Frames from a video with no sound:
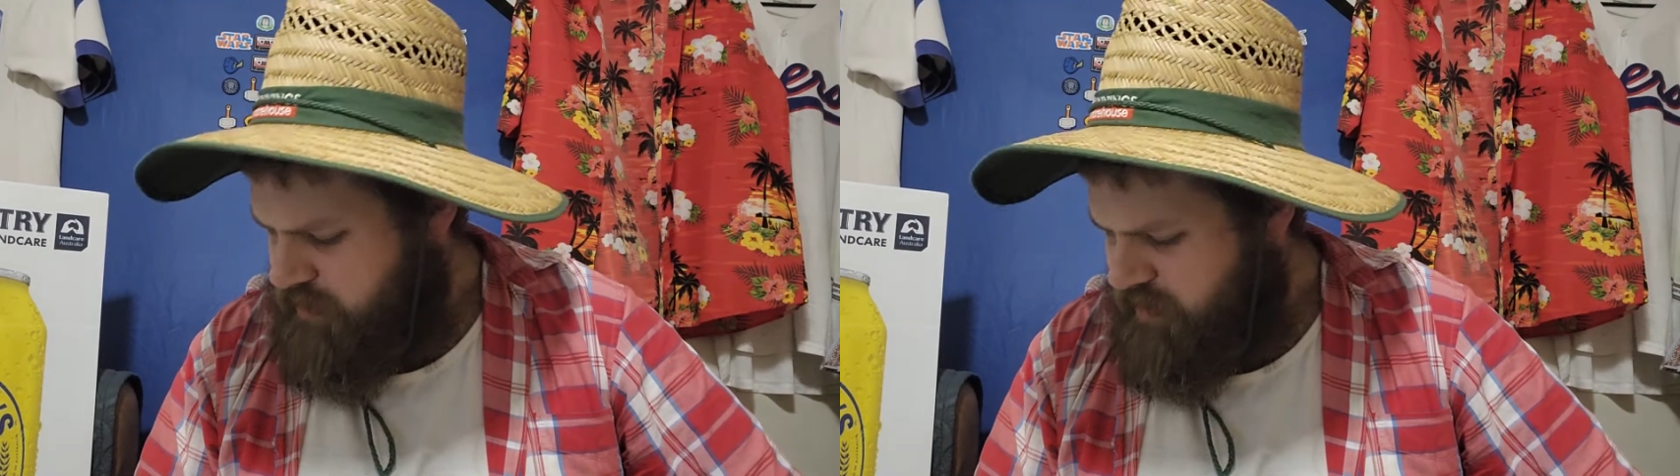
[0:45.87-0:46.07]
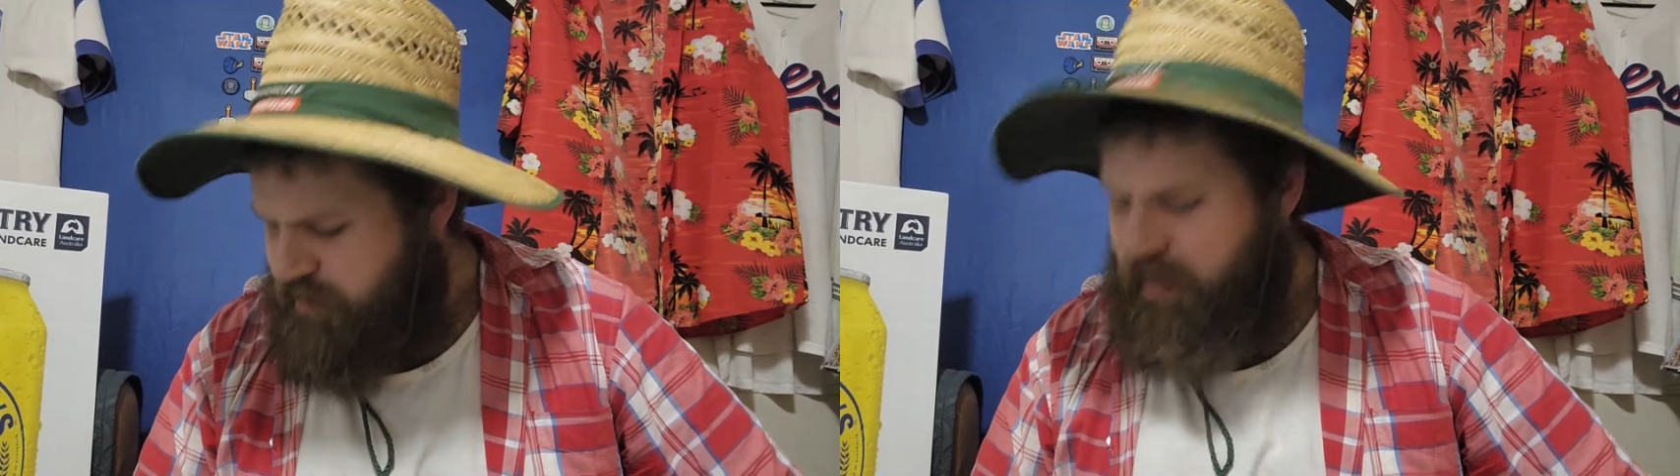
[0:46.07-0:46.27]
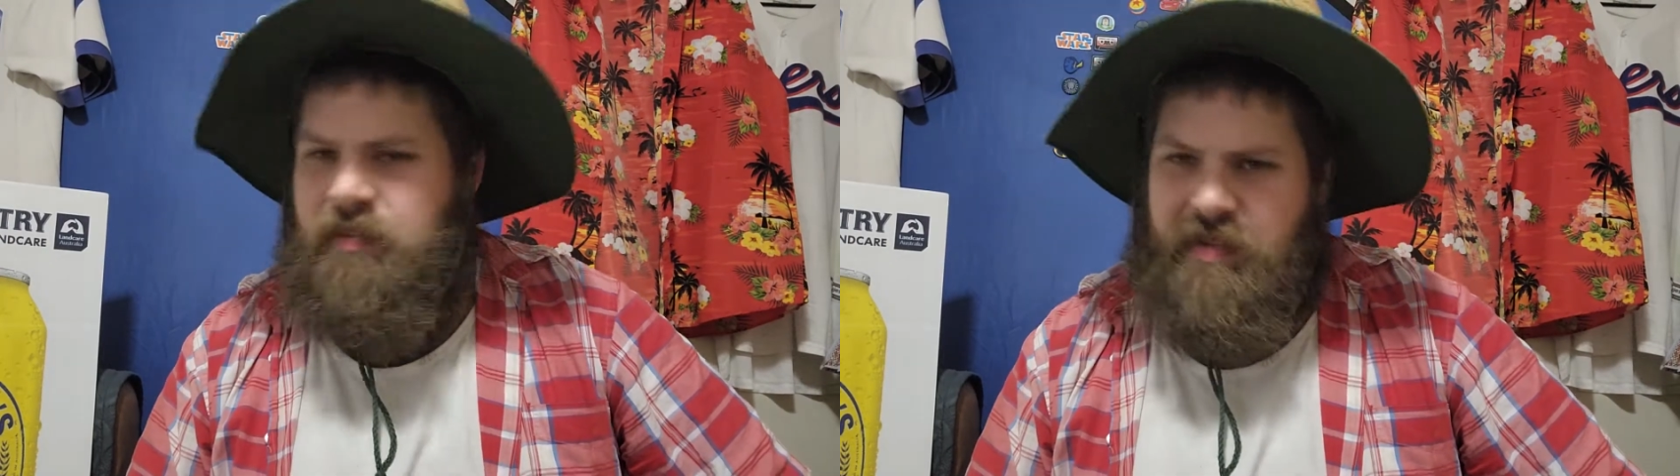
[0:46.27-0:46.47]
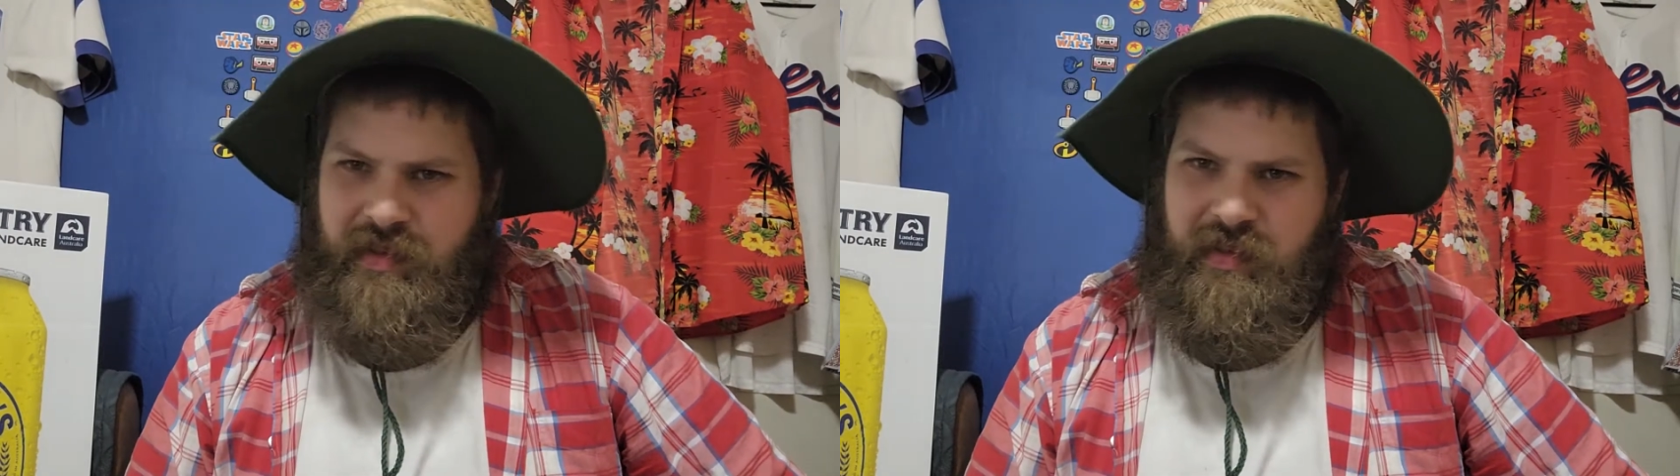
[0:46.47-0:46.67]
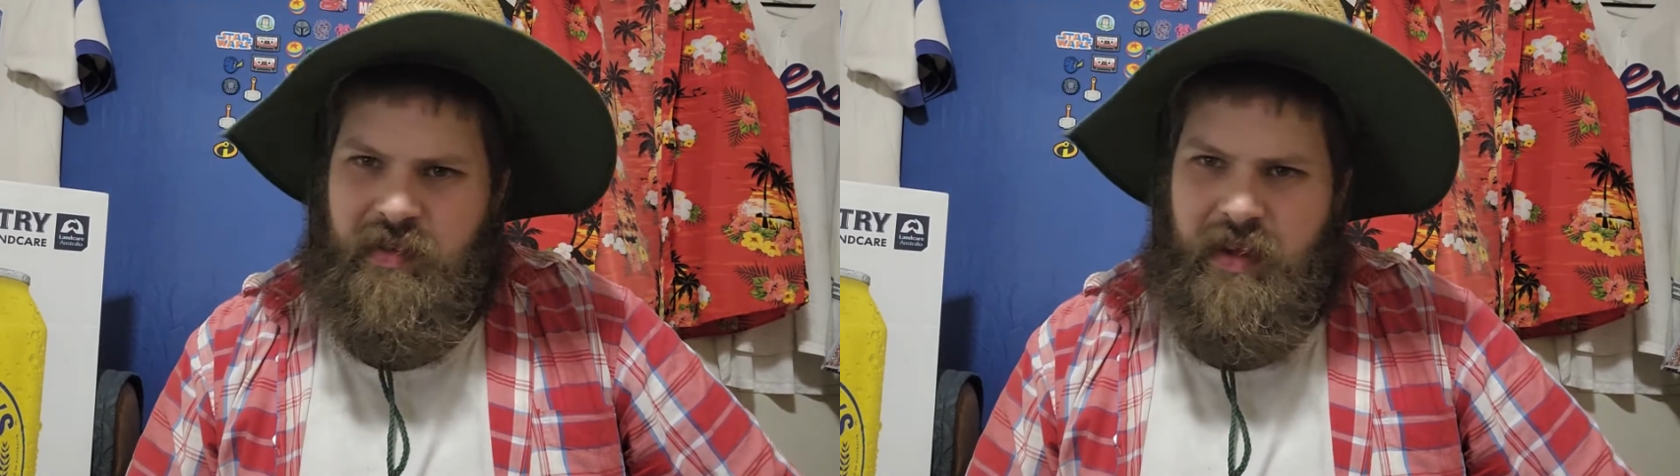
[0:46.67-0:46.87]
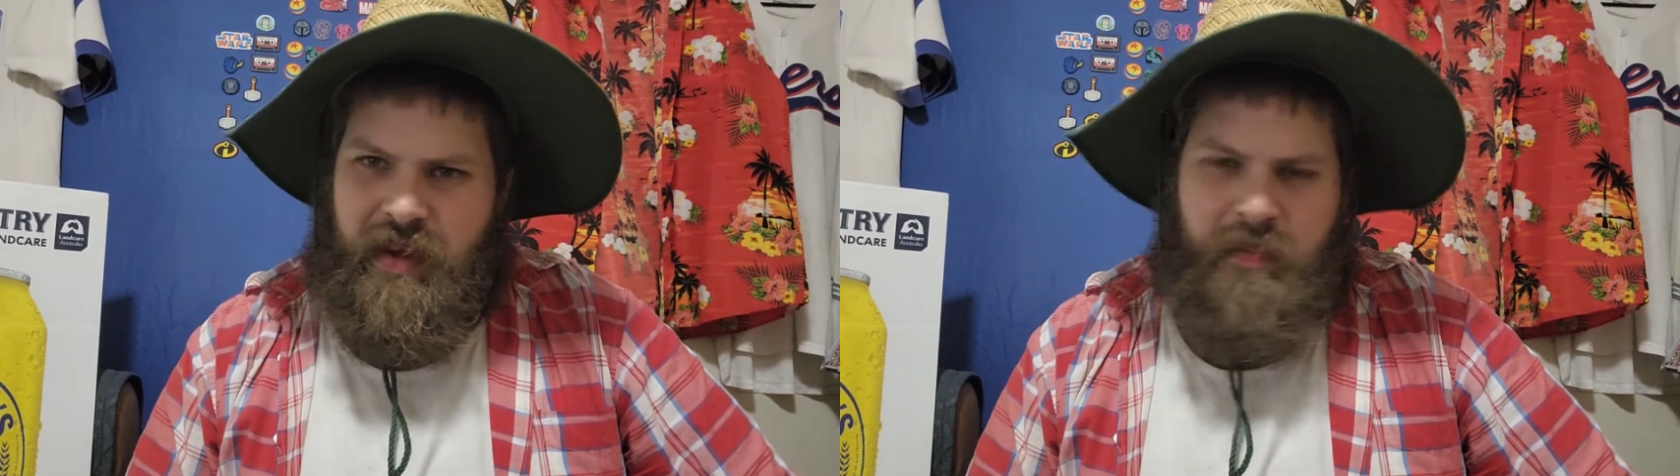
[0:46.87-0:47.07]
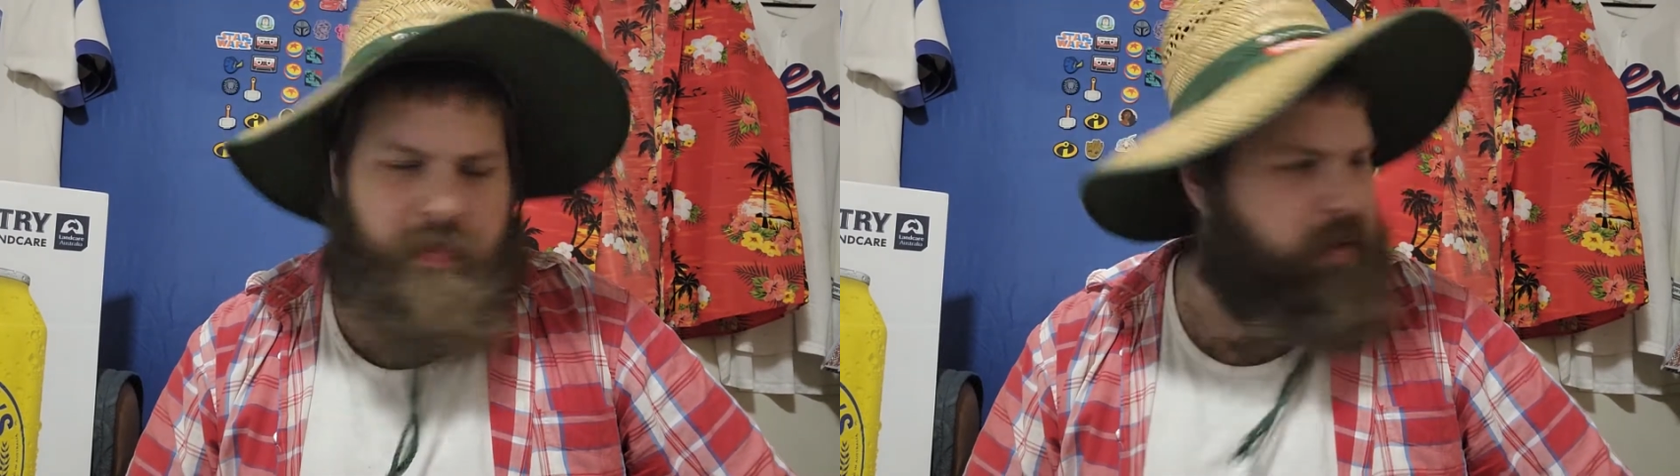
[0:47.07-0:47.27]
The baby's asleep.